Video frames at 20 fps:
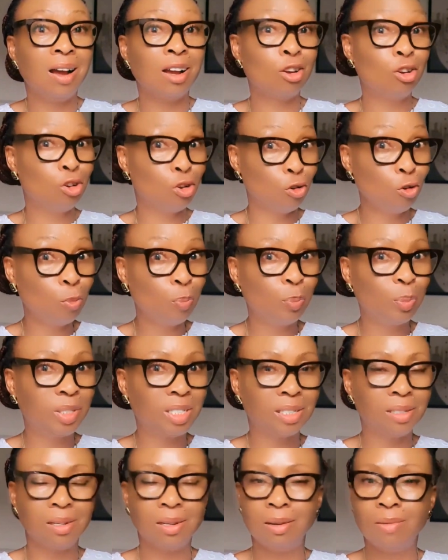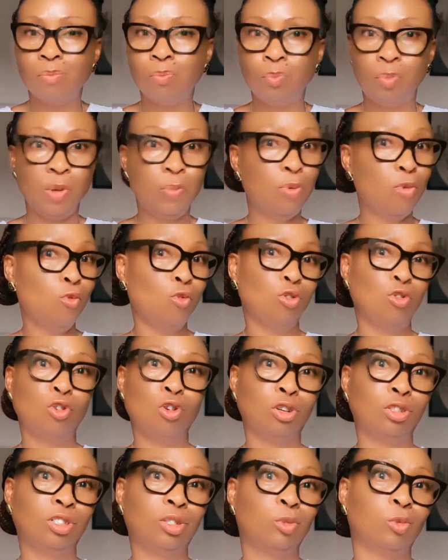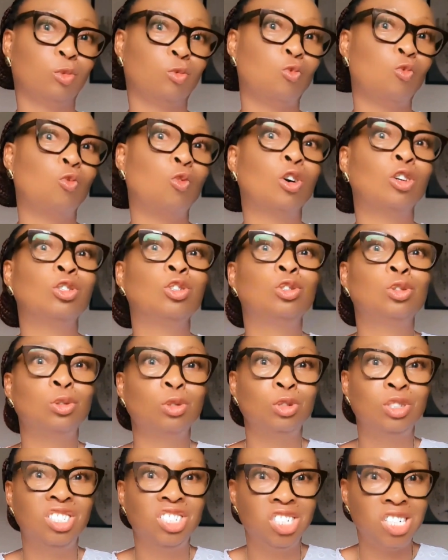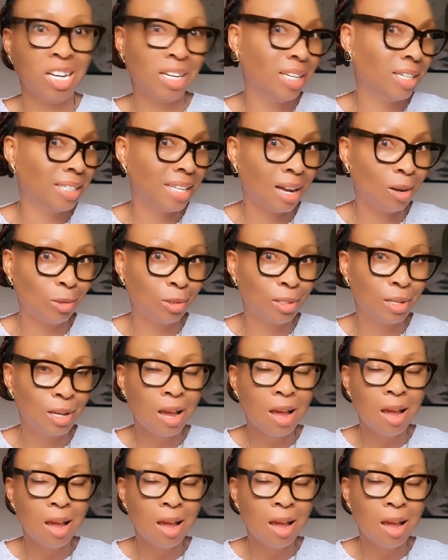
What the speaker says: groups, people will not want to check it out.